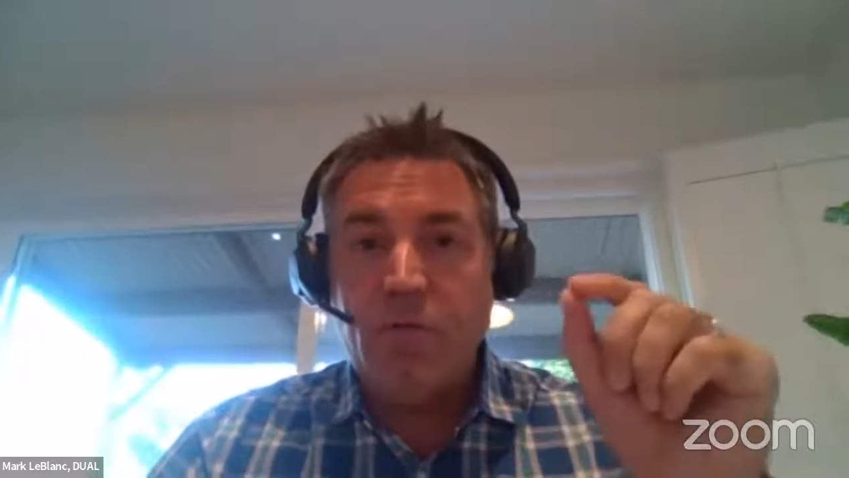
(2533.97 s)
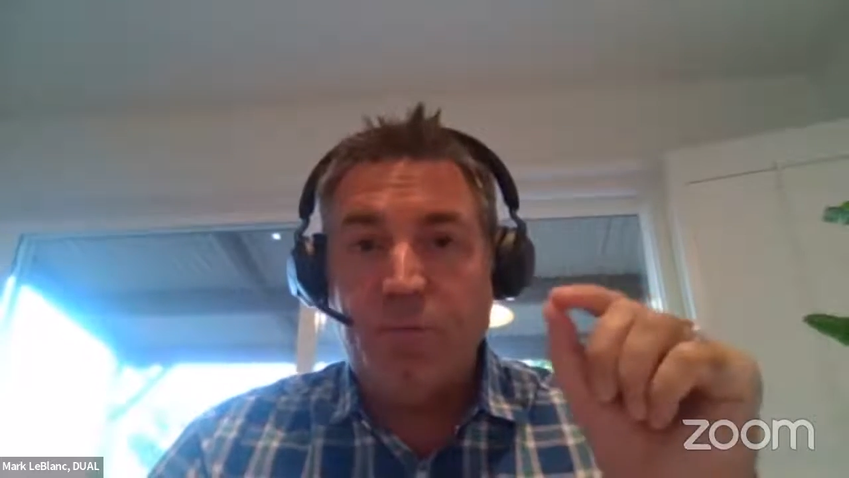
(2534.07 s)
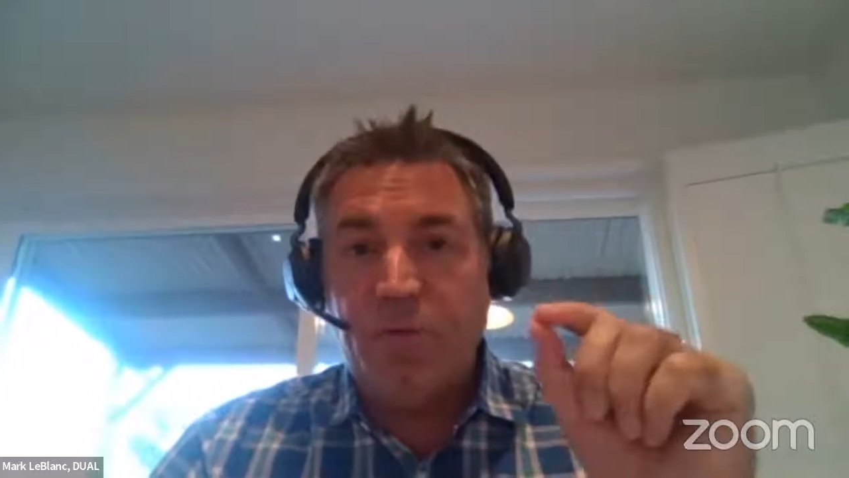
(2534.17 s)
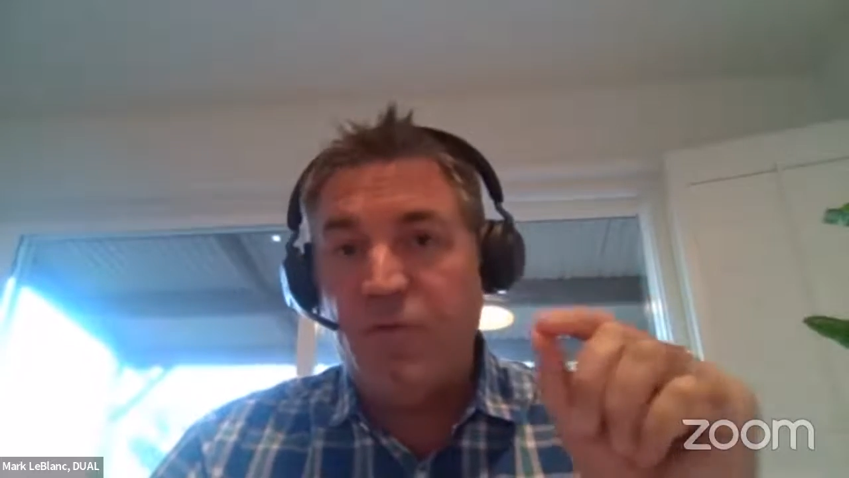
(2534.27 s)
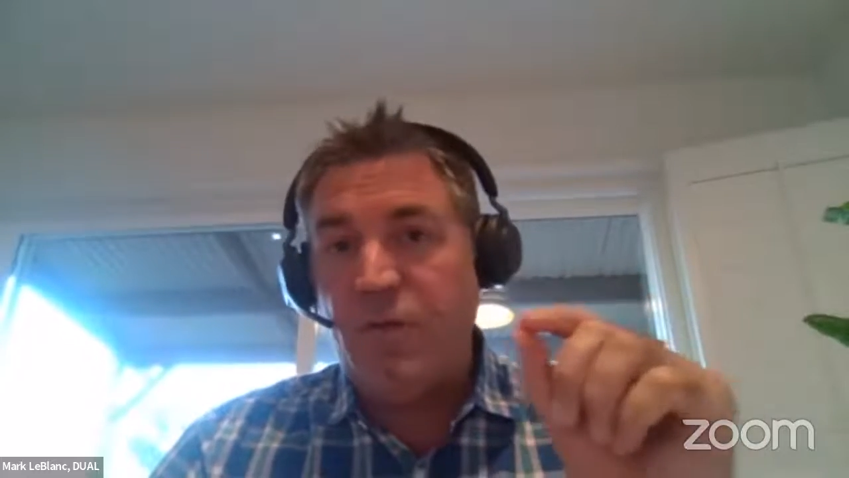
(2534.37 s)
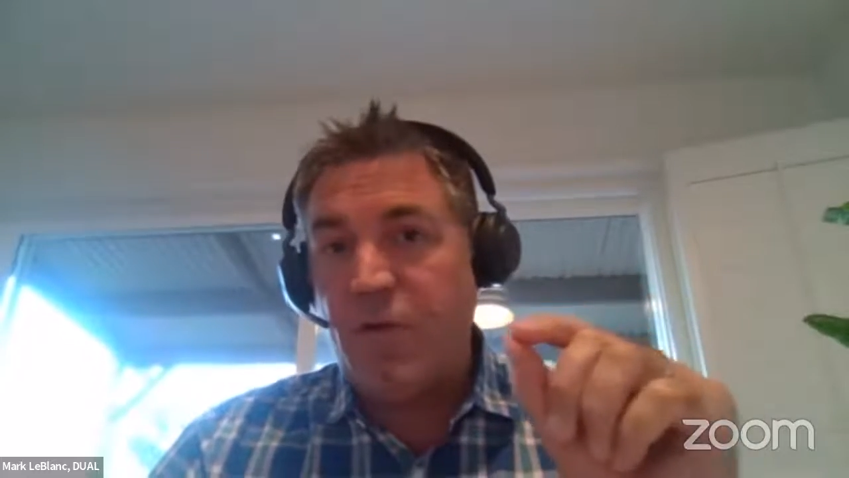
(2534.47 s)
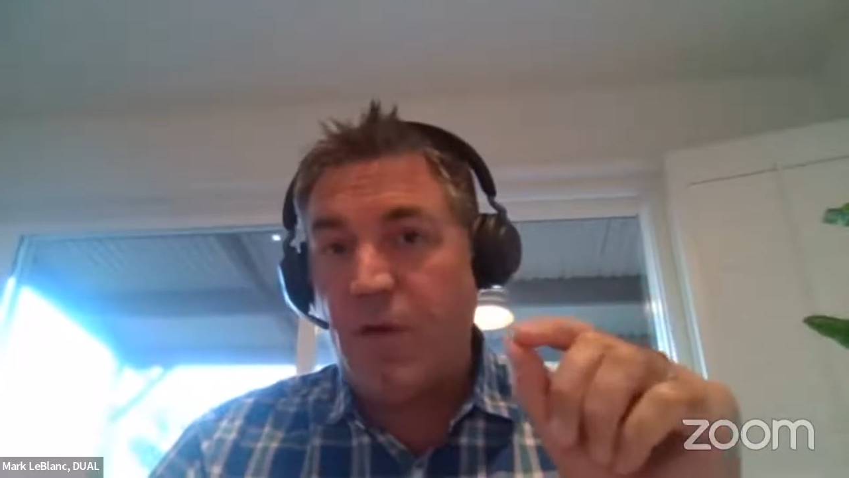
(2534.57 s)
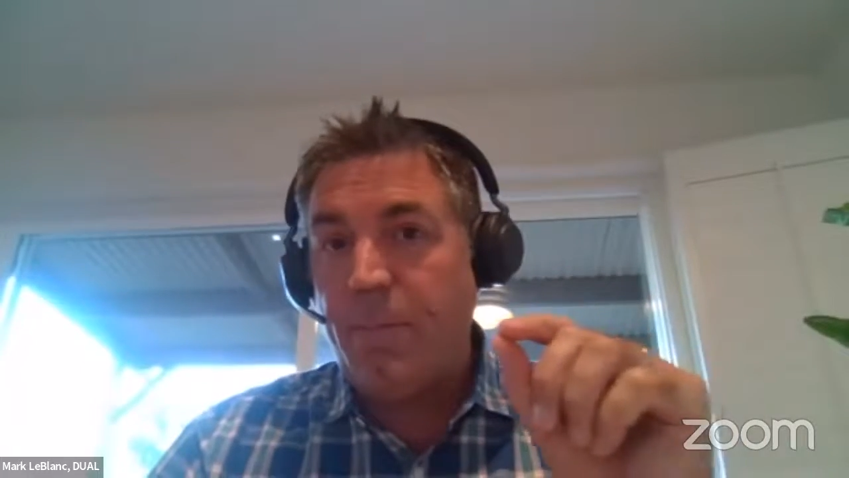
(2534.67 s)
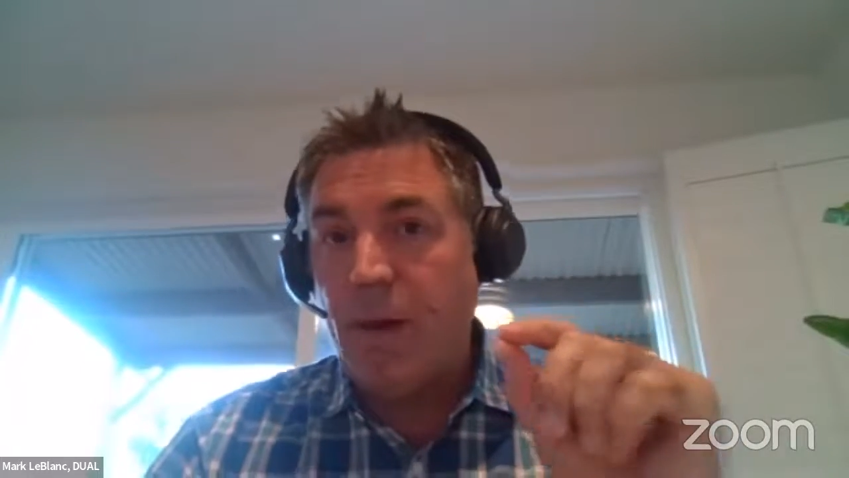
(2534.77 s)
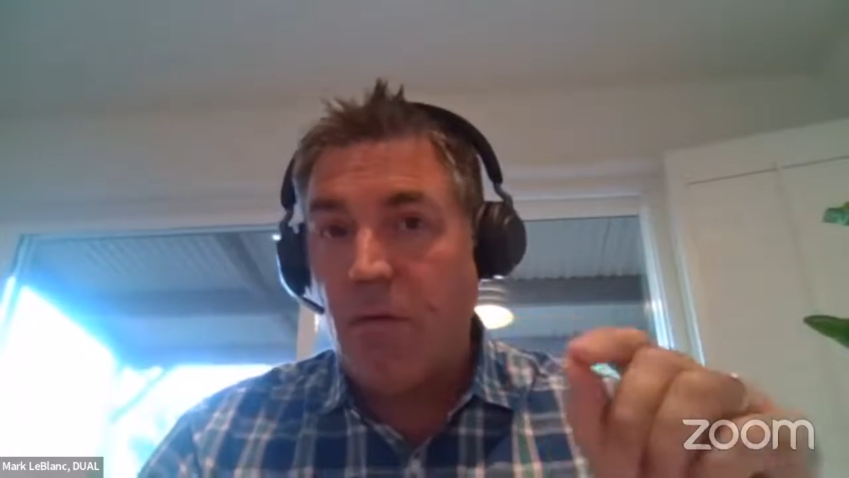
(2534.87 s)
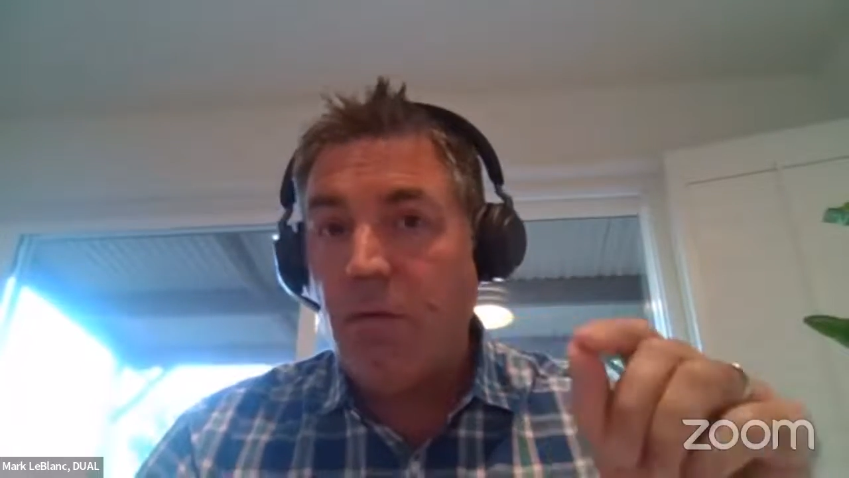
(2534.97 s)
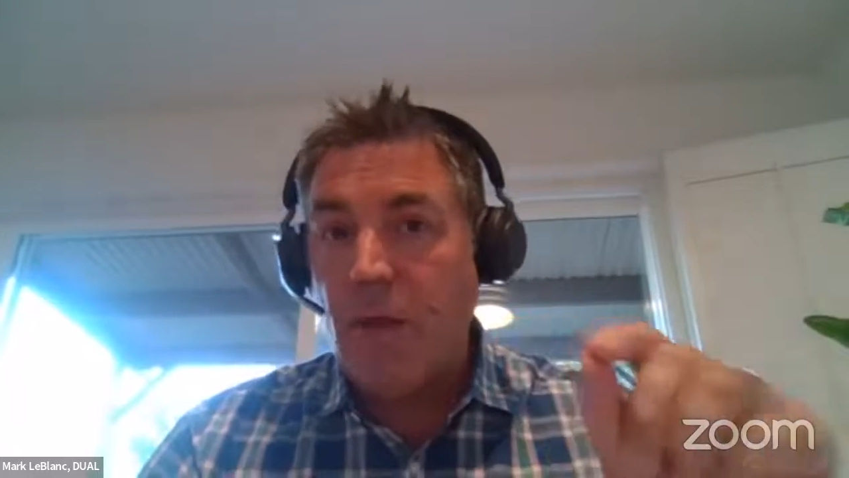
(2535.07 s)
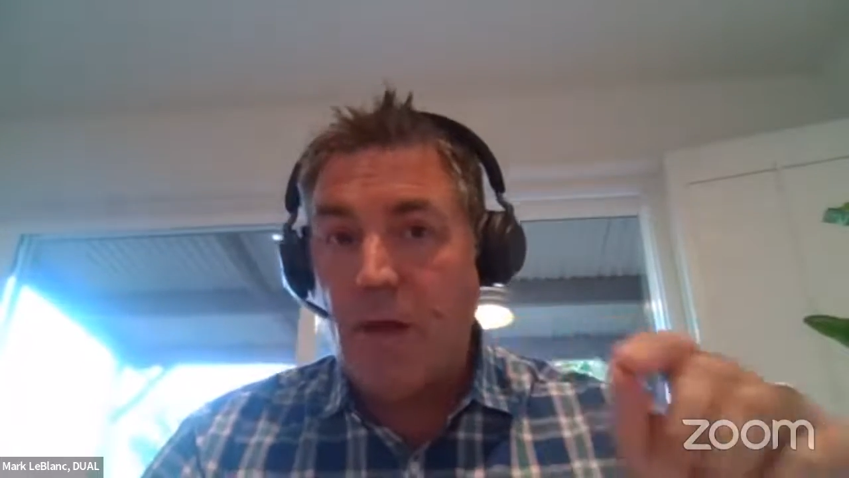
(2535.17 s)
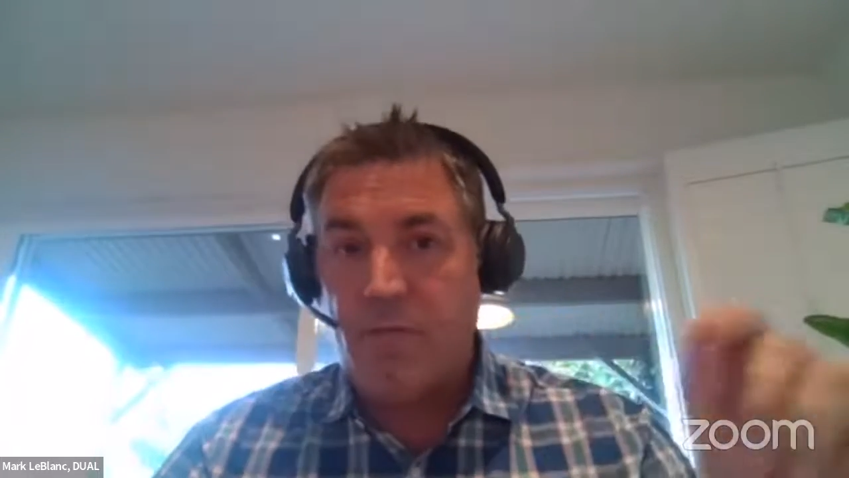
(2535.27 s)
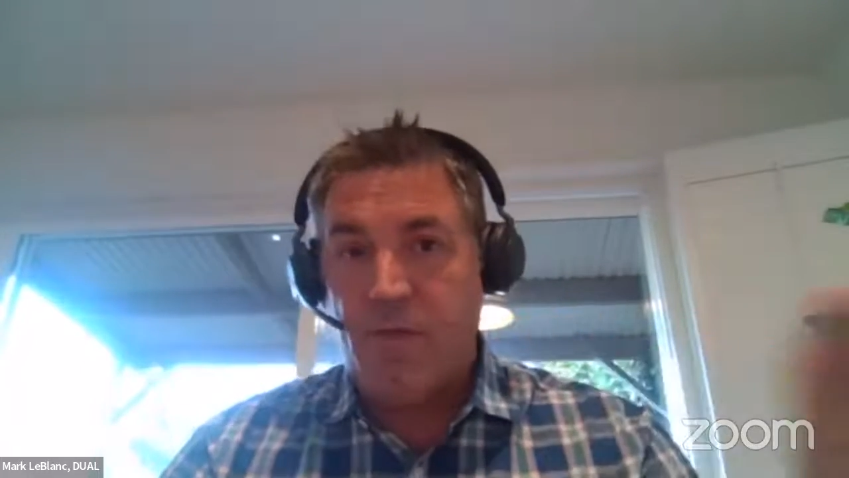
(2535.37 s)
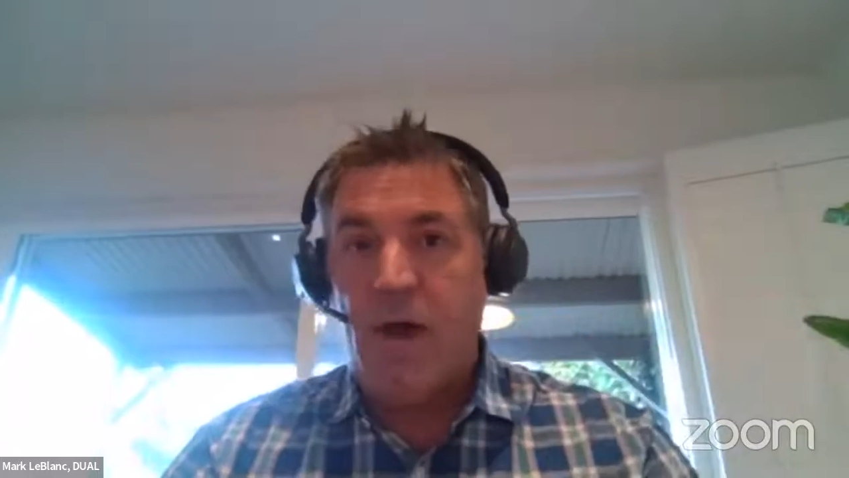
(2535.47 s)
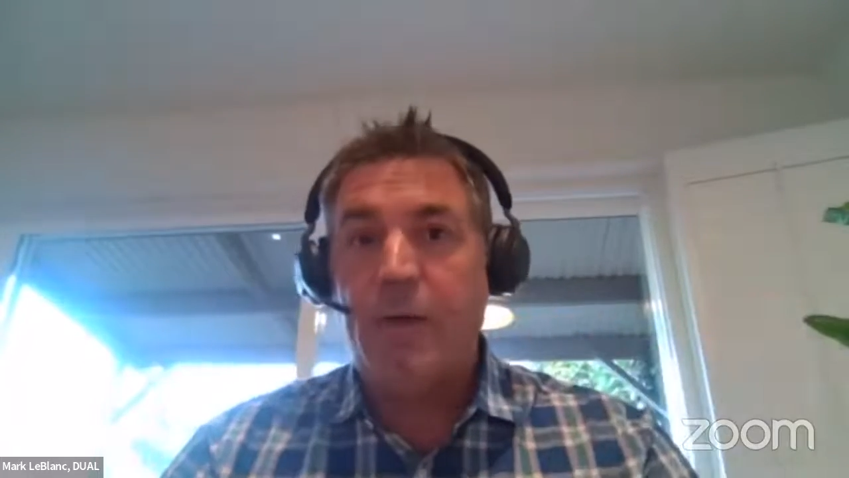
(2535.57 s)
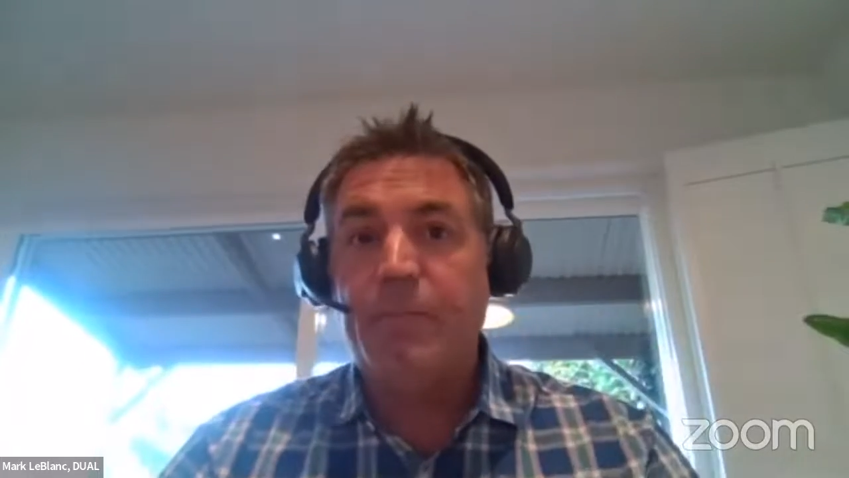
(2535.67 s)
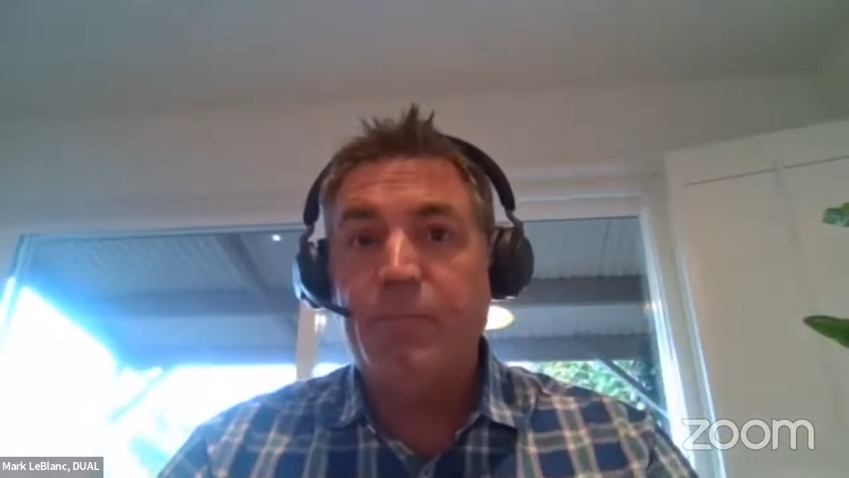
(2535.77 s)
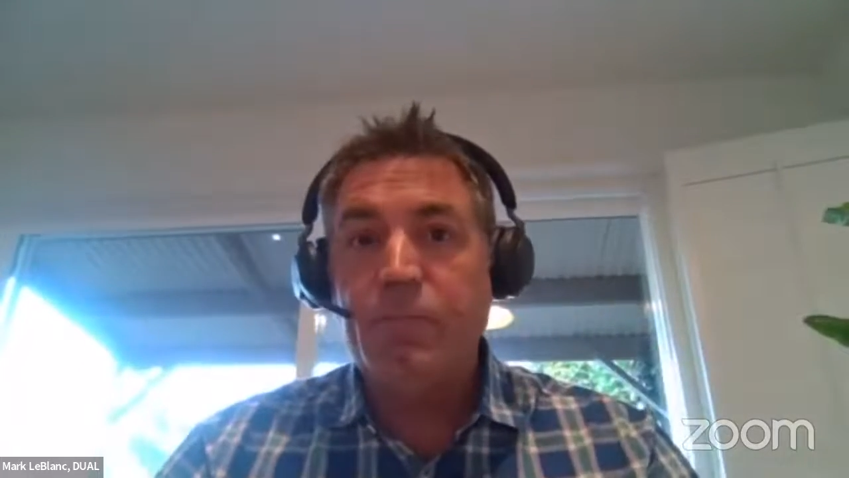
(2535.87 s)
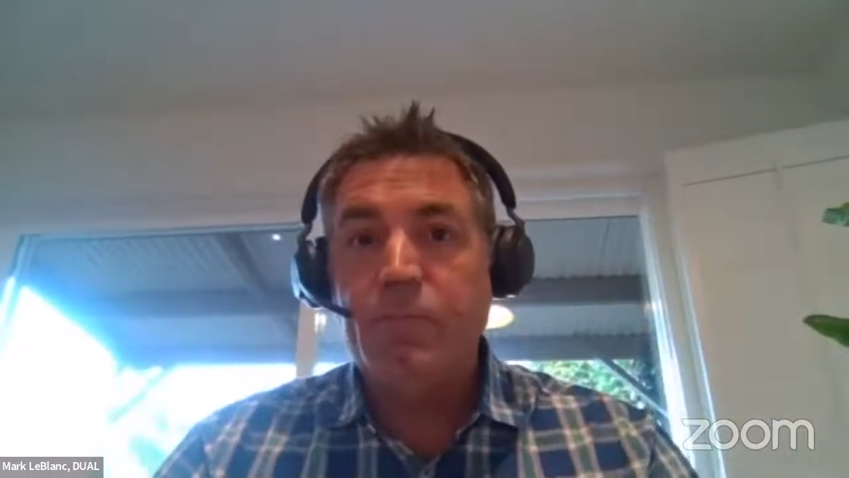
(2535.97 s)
specific peril out of that.